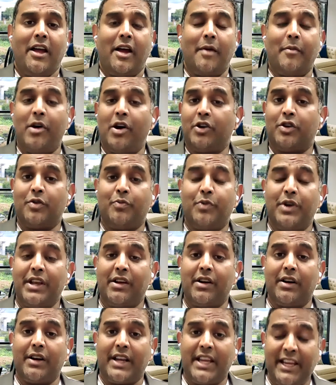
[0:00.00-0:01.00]
about to
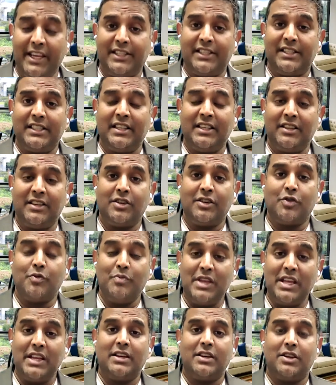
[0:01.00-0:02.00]
bring our kids to
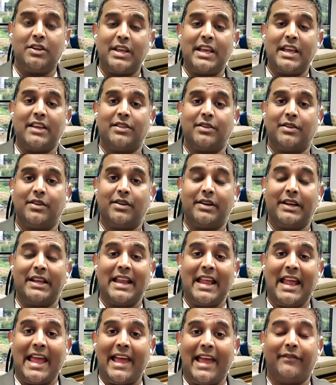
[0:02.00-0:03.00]
meet together
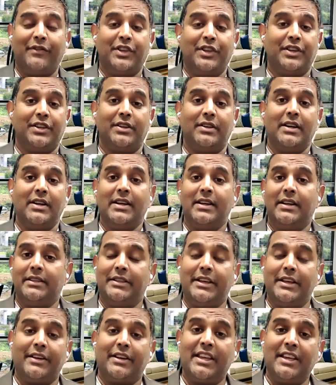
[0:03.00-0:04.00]
and have
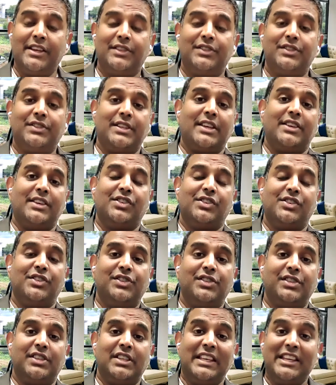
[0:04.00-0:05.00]
their kids
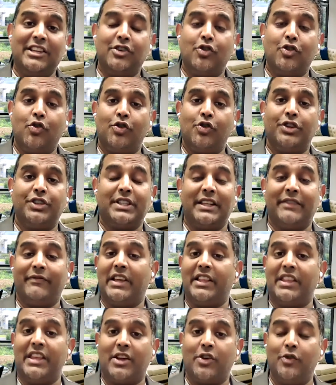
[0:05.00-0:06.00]
sessions indoors
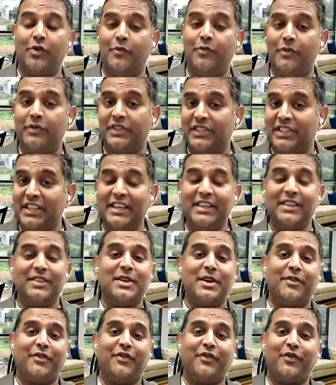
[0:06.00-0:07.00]
where they could see
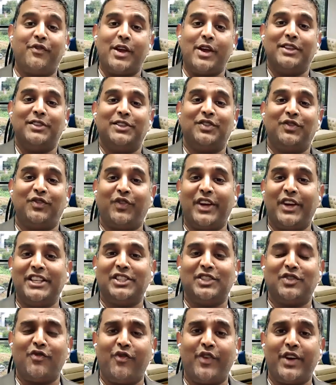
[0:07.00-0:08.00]
their friends
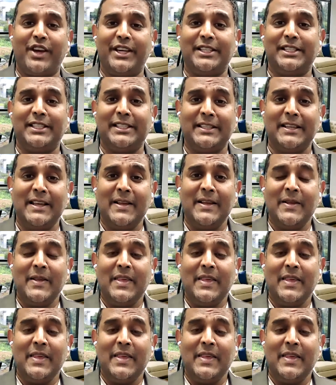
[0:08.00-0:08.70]
face to face,